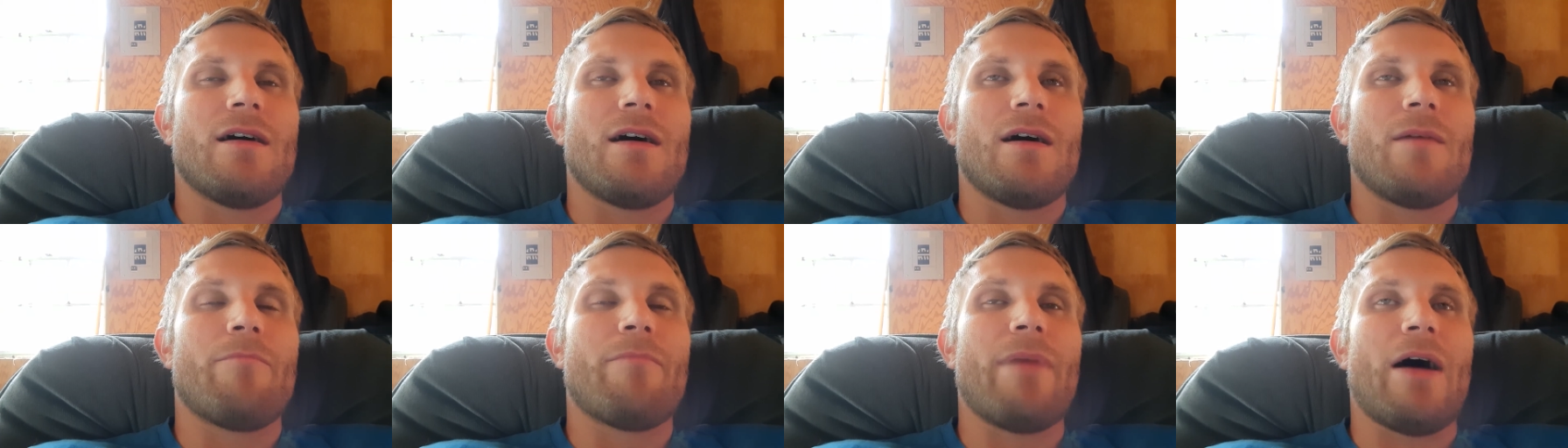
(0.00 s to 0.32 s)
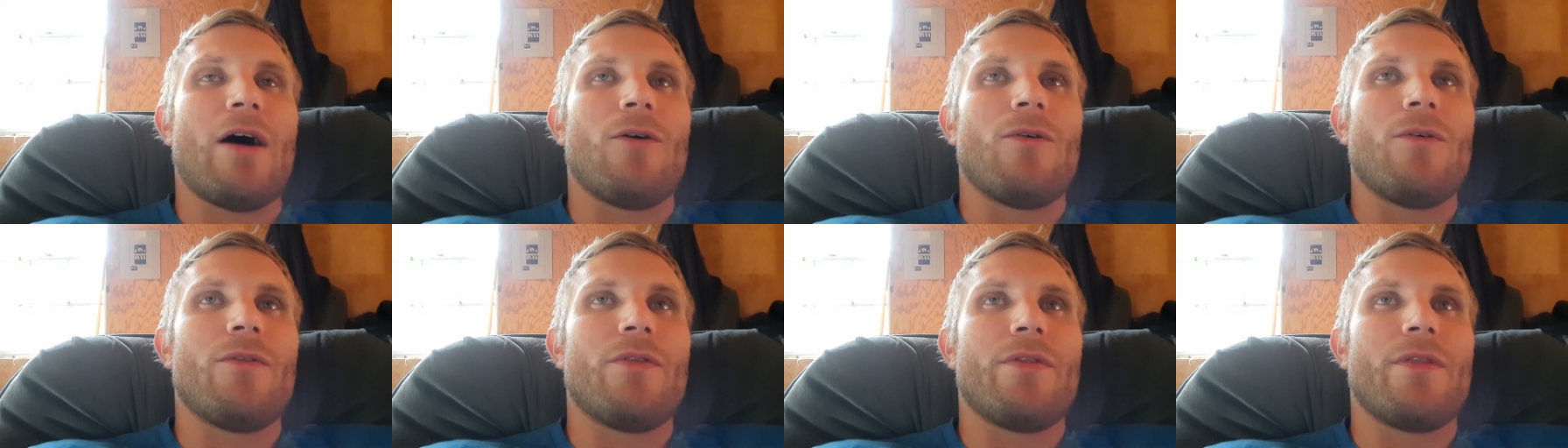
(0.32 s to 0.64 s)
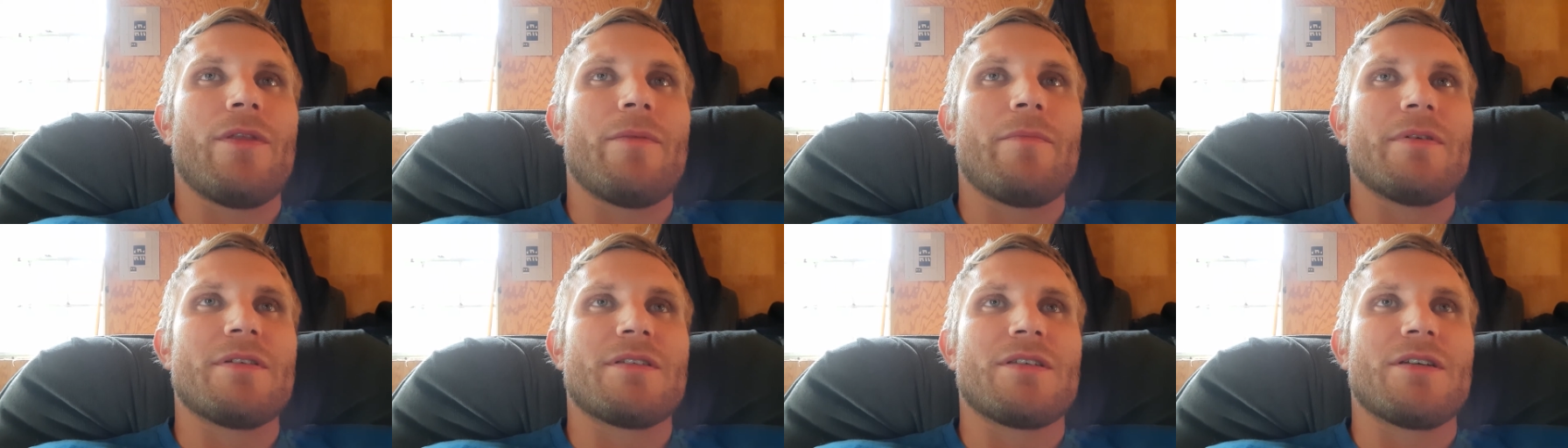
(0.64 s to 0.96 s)

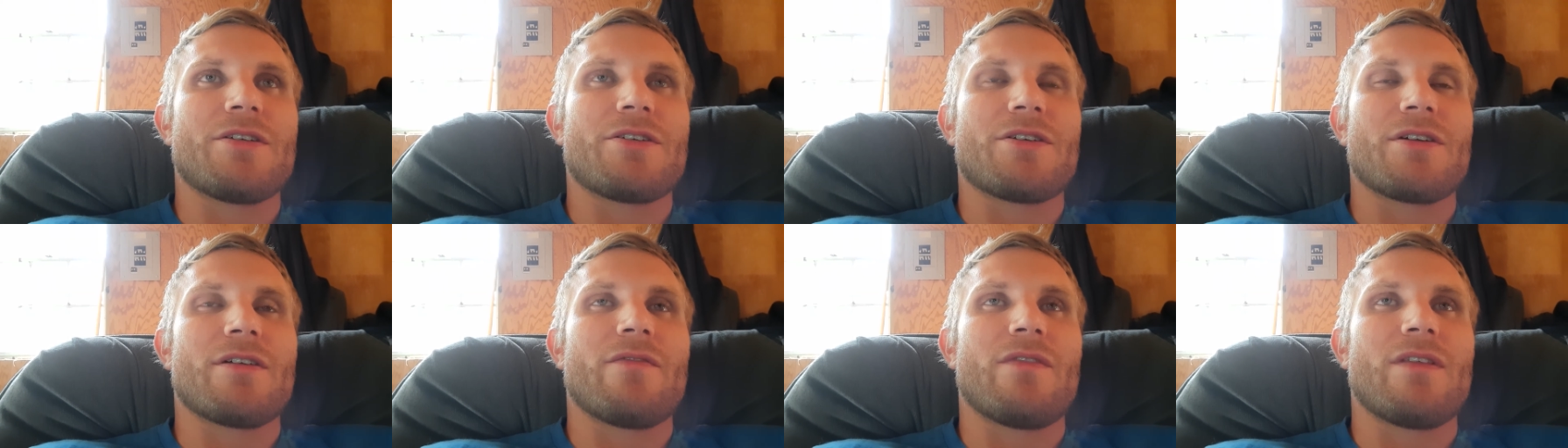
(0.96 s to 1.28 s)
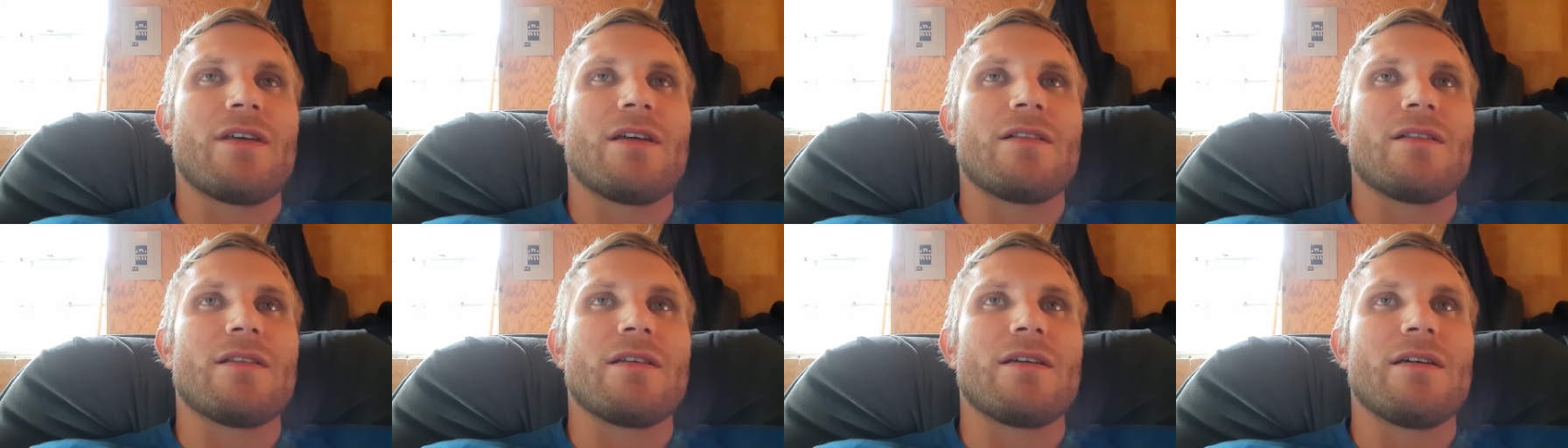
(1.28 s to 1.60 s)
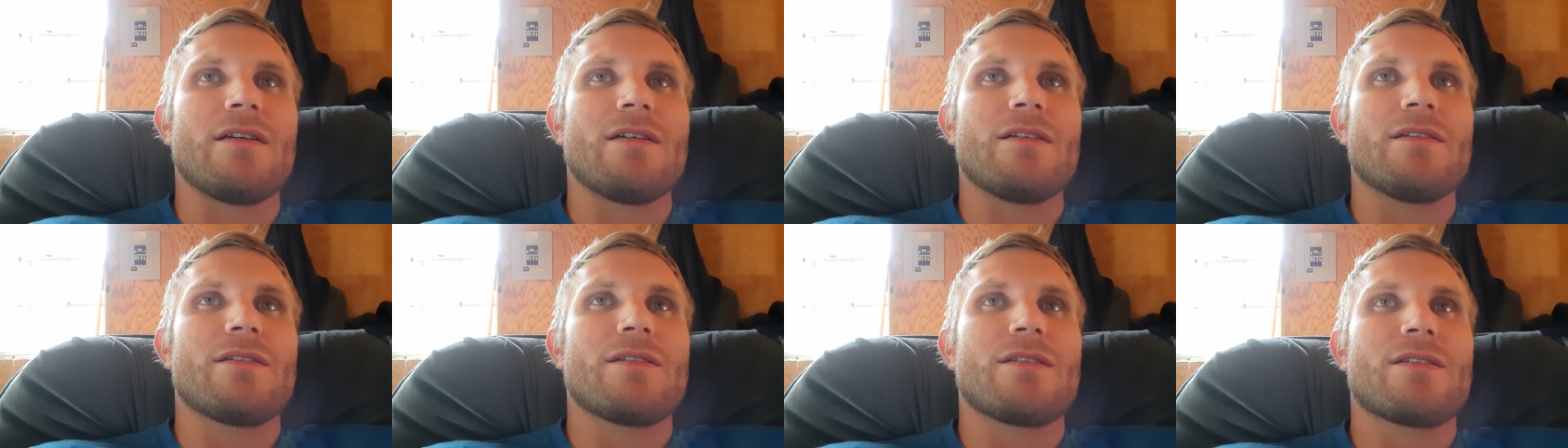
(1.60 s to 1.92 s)
about the position of the
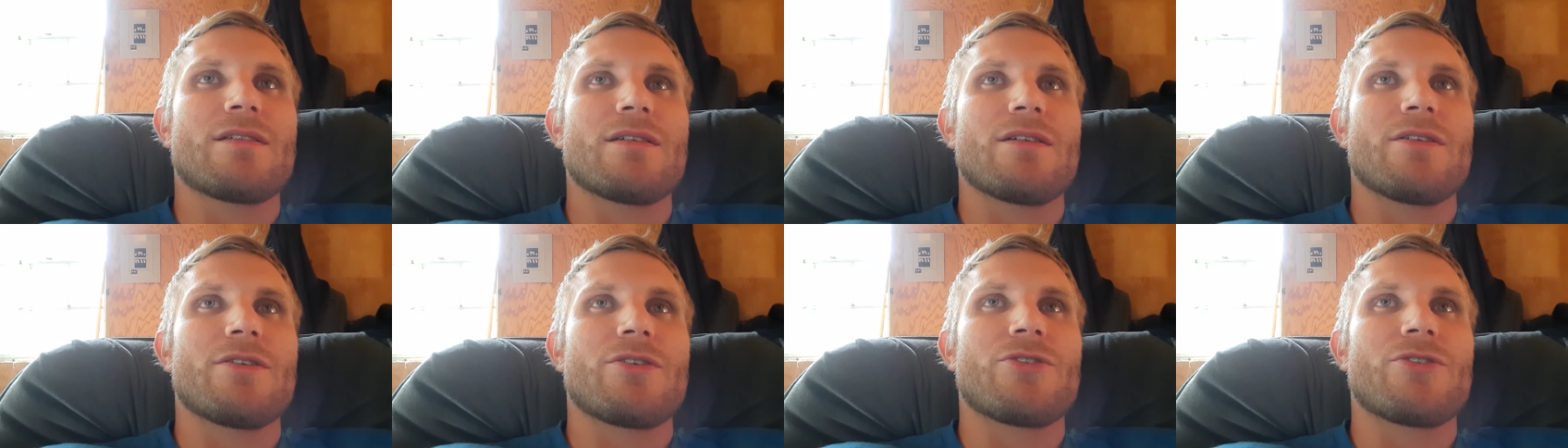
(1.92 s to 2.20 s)
elites?